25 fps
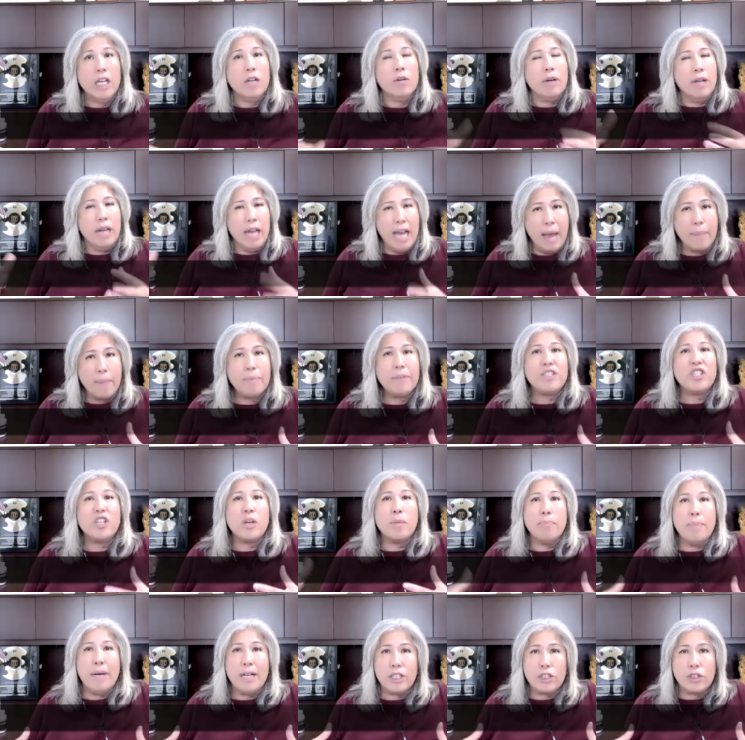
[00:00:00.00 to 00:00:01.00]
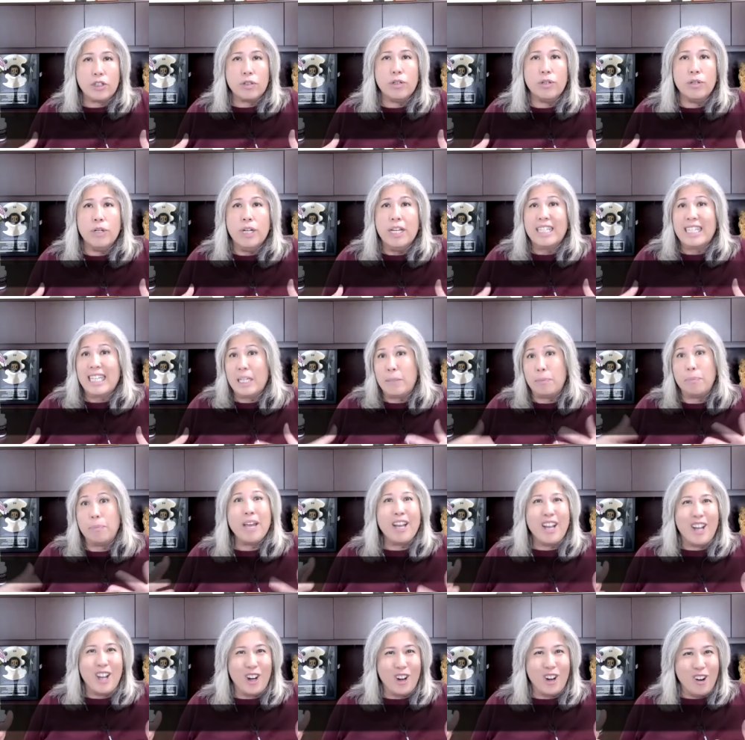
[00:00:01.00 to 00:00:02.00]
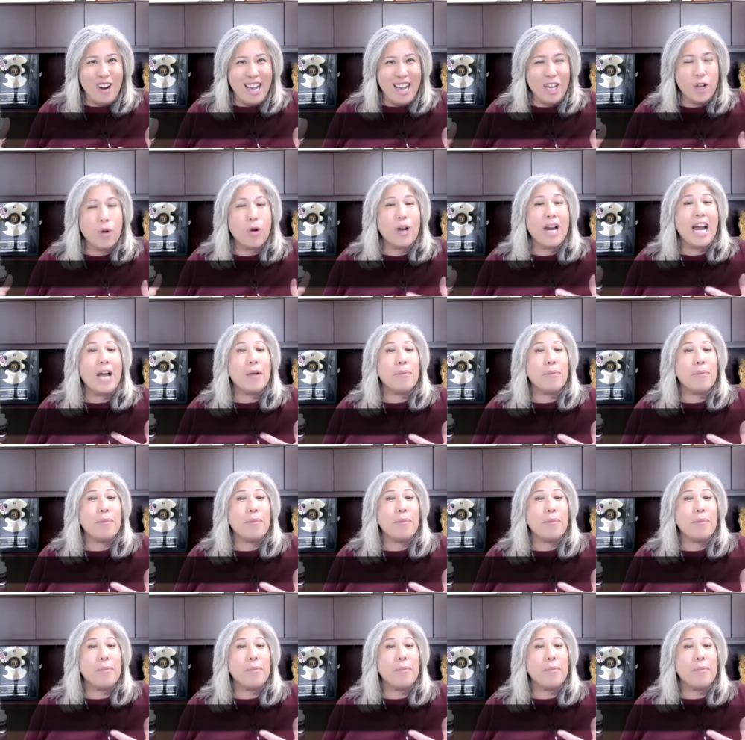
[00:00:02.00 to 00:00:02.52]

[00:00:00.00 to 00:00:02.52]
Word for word: what happened your muscle gets bigger right or mm-hmm.